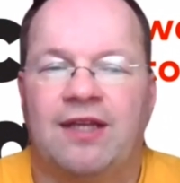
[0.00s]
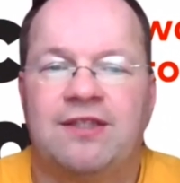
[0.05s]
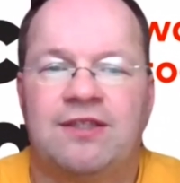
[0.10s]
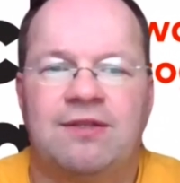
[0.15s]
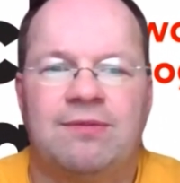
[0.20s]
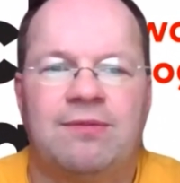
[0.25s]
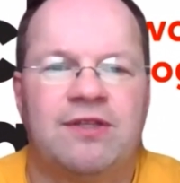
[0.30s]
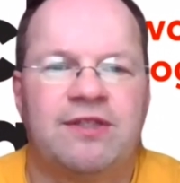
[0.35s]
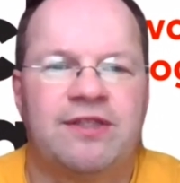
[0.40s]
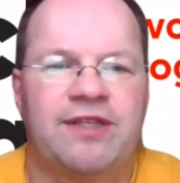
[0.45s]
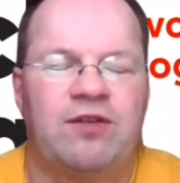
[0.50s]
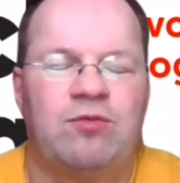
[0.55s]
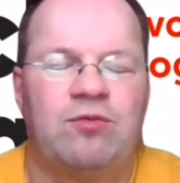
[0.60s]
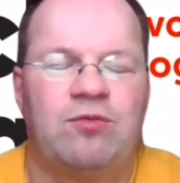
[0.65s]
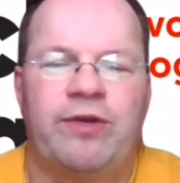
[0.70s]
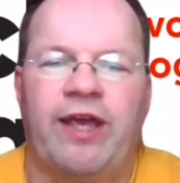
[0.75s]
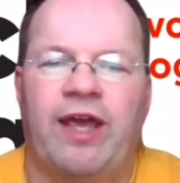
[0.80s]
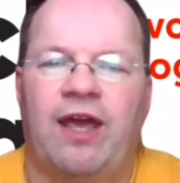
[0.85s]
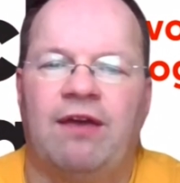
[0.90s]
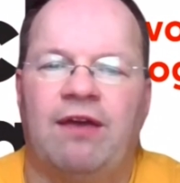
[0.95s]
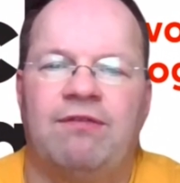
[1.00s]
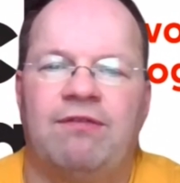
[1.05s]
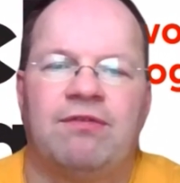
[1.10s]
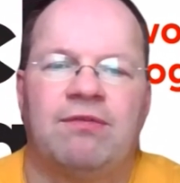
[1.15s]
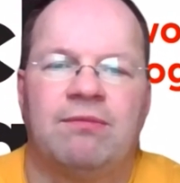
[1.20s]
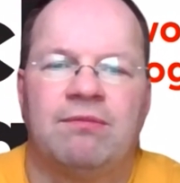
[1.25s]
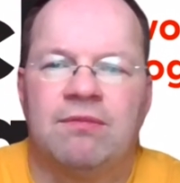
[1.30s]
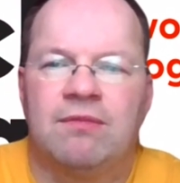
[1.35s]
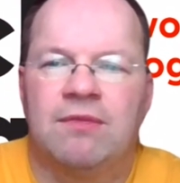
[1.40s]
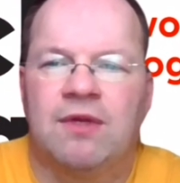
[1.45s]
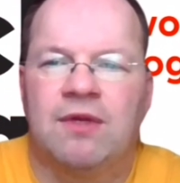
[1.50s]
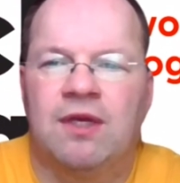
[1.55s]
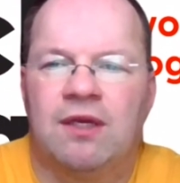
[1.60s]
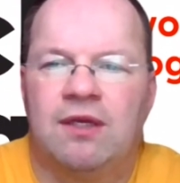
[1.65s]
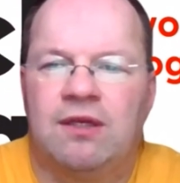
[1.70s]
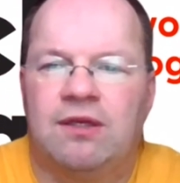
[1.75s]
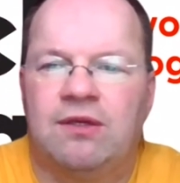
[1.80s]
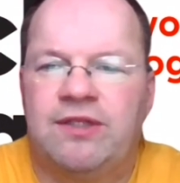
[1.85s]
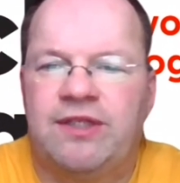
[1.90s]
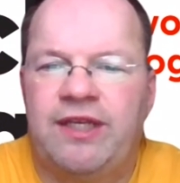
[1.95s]
Customers that we have,
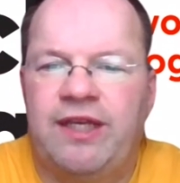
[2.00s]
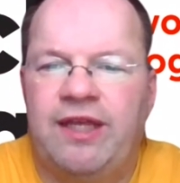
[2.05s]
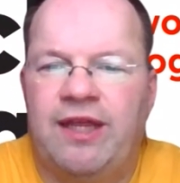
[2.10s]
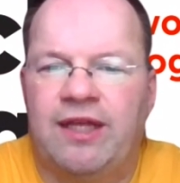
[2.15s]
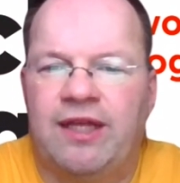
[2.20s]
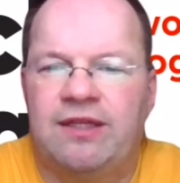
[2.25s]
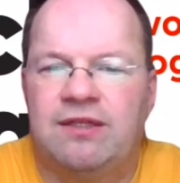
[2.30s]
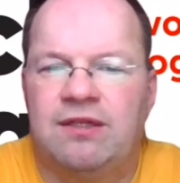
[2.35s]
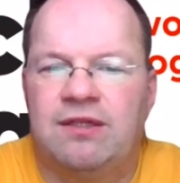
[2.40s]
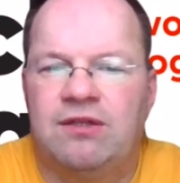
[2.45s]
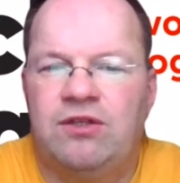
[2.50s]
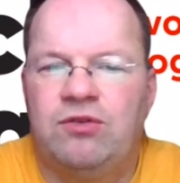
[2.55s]
you see that